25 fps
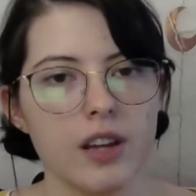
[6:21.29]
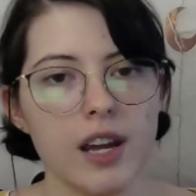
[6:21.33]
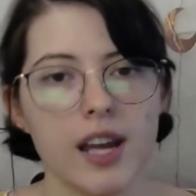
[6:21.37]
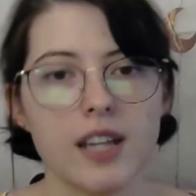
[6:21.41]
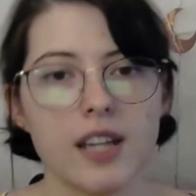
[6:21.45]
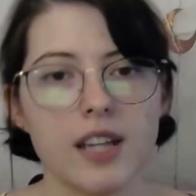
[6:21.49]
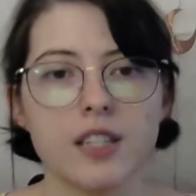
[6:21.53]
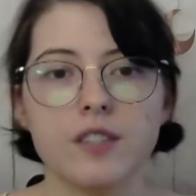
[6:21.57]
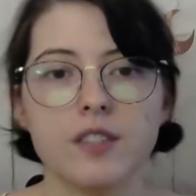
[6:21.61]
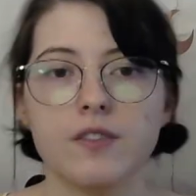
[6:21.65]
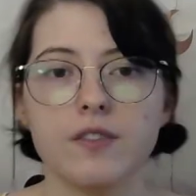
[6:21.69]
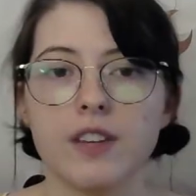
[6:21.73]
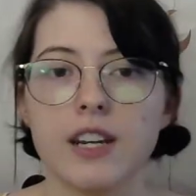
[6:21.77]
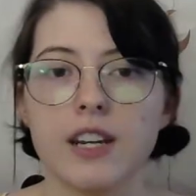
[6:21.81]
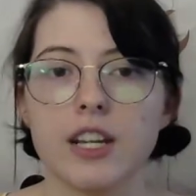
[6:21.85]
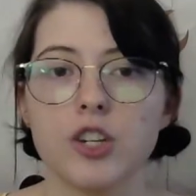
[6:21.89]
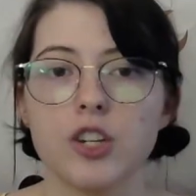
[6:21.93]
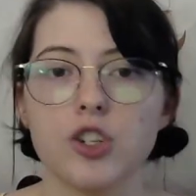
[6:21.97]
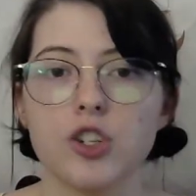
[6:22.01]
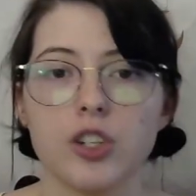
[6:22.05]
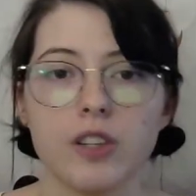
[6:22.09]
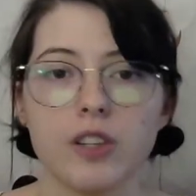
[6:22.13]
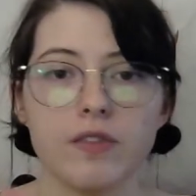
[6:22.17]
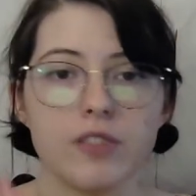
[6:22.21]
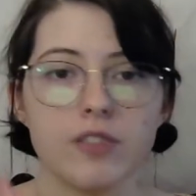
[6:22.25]
It's
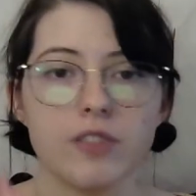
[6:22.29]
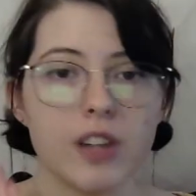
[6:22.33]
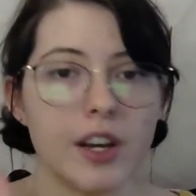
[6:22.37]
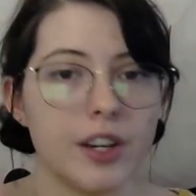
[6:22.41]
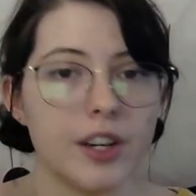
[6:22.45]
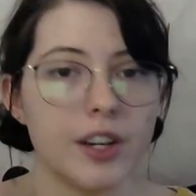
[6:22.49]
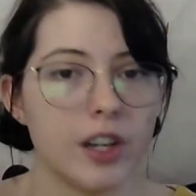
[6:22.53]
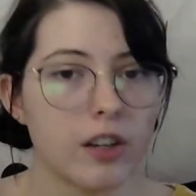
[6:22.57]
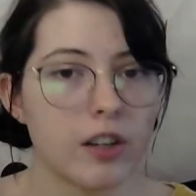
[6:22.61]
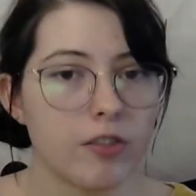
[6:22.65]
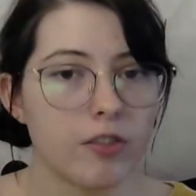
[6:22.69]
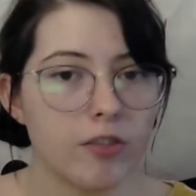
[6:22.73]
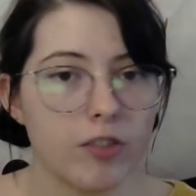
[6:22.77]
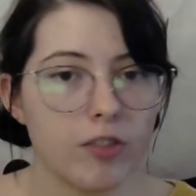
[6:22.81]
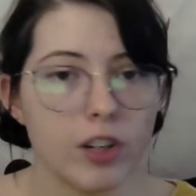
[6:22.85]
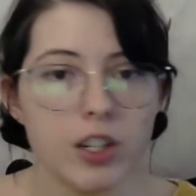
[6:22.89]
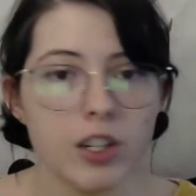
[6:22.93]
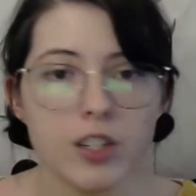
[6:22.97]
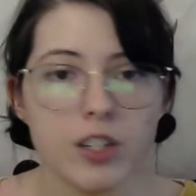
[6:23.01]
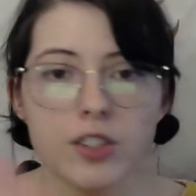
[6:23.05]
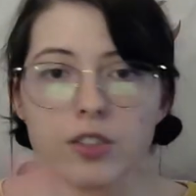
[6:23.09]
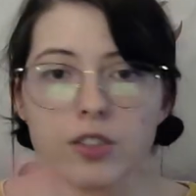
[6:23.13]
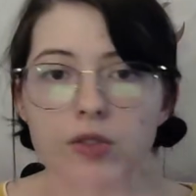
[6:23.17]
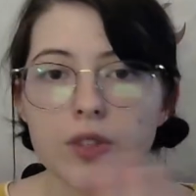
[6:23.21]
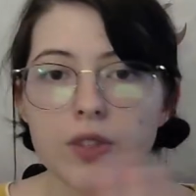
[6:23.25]
finished. You've done your
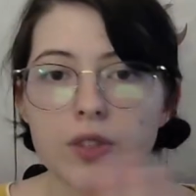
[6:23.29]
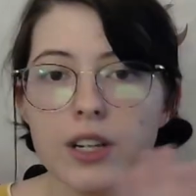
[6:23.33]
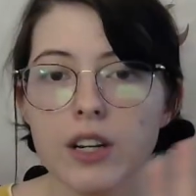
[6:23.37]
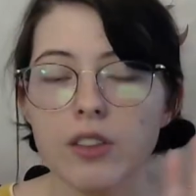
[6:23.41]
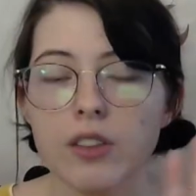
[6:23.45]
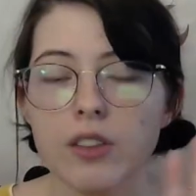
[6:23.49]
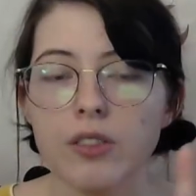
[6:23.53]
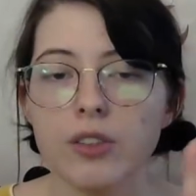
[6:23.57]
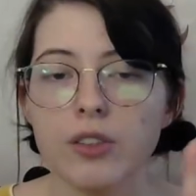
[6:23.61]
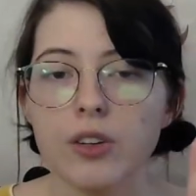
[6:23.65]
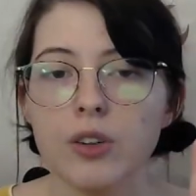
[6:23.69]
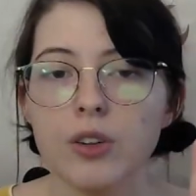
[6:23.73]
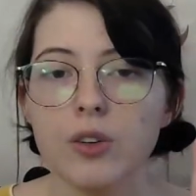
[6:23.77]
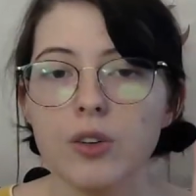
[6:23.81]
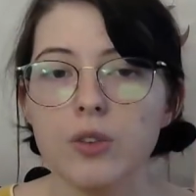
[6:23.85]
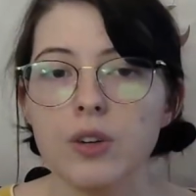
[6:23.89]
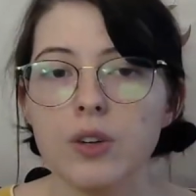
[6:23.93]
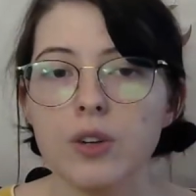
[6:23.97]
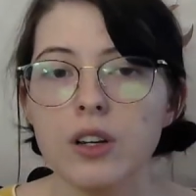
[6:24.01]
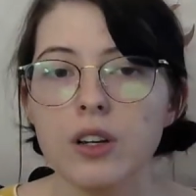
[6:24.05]
first read through,